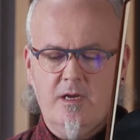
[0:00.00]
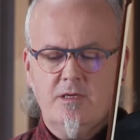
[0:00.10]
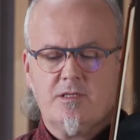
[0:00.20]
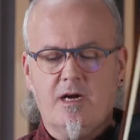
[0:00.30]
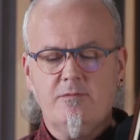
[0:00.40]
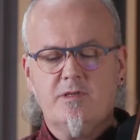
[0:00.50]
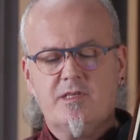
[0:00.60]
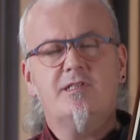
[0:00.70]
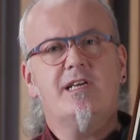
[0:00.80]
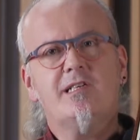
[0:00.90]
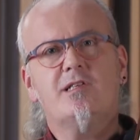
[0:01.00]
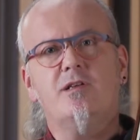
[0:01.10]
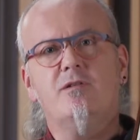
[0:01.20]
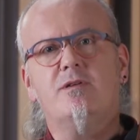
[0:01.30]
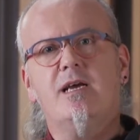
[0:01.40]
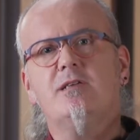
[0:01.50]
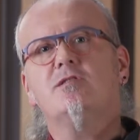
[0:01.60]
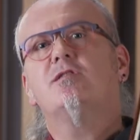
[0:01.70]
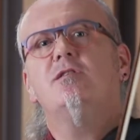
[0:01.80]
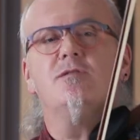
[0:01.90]
So I would suggest that you get
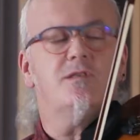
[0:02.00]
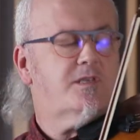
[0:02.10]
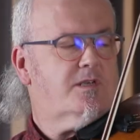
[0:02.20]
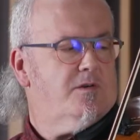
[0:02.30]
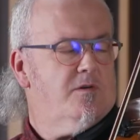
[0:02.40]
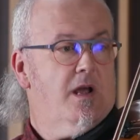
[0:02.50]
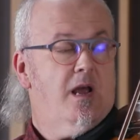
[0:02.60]
students to